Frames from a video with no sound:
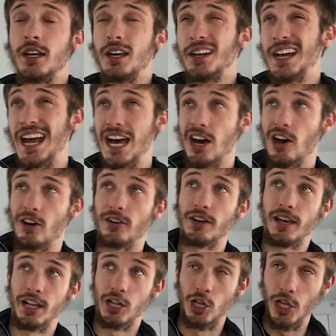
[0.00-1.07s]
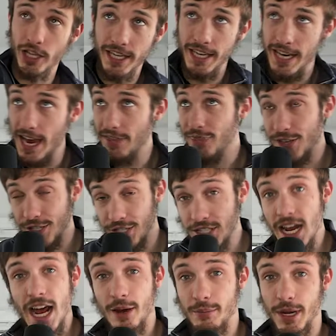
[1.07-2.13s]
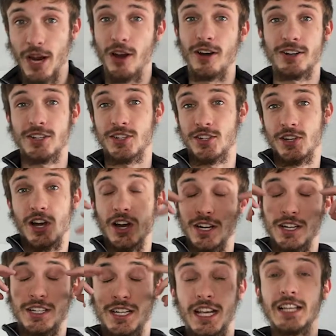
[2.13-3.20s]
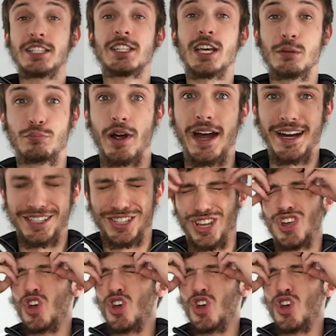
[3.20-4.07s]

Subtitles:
Now, looking at this now, my artistic brain's like,